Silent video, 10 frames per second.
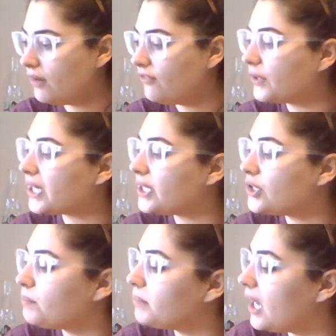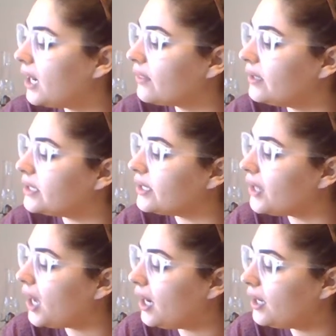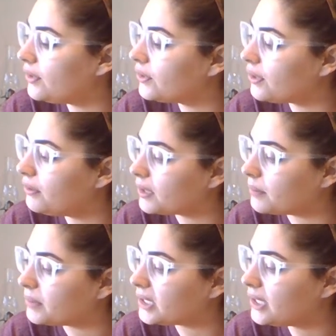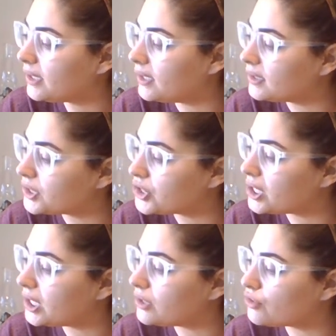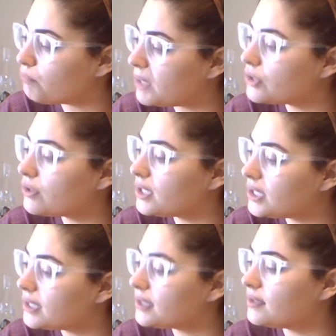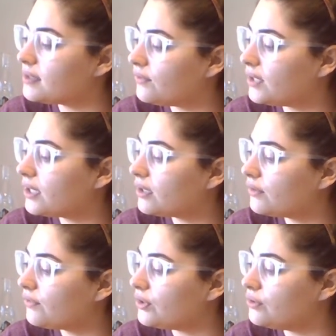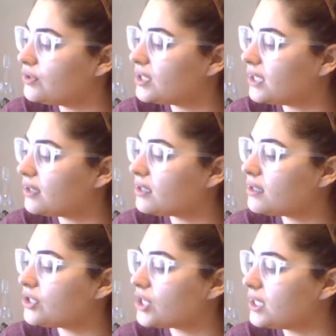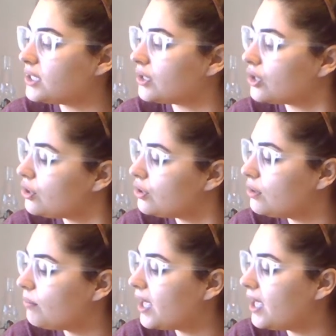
For each block that did not undergo a complete color change, measure the distance of vinegar diffused into the gelatin cube